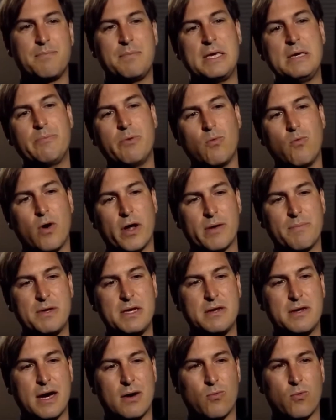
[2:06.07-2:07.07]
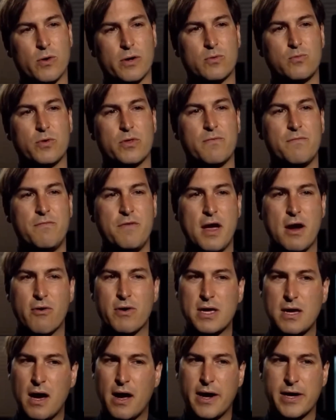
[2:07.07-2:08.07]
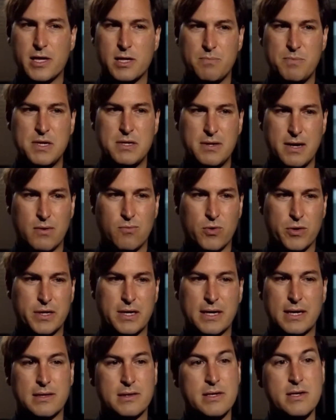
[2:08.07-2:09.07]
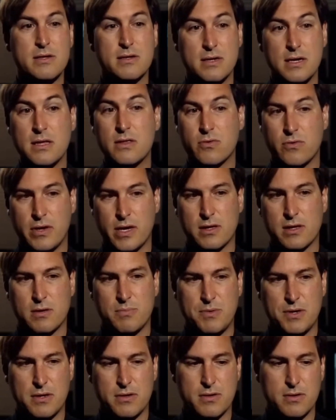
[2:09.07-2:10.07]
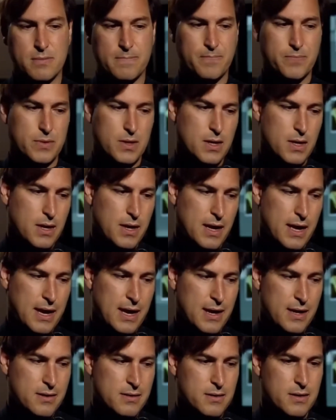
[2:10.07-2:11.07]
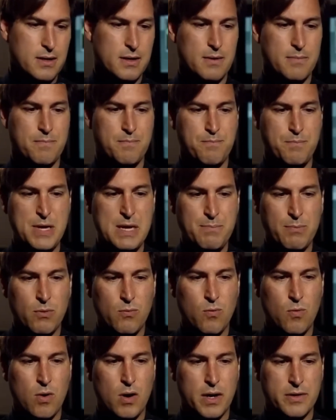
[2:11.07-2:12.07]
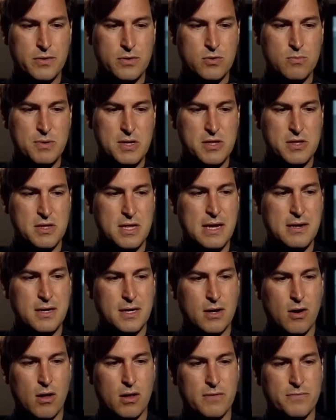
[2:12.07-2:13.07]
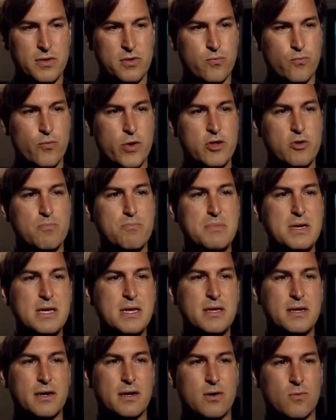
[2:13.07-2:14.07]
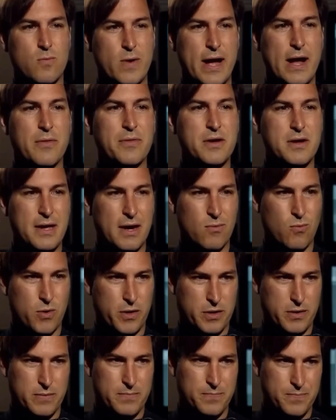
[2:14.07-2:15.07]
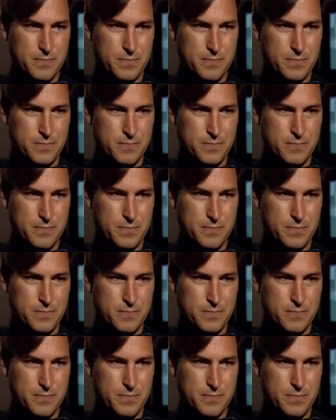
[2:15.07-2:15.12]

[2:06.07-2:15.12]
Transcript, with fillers: People want to be networked with very high-speed networking, at least Ethernet speeds. And people want to be sending all of this rich media around the network.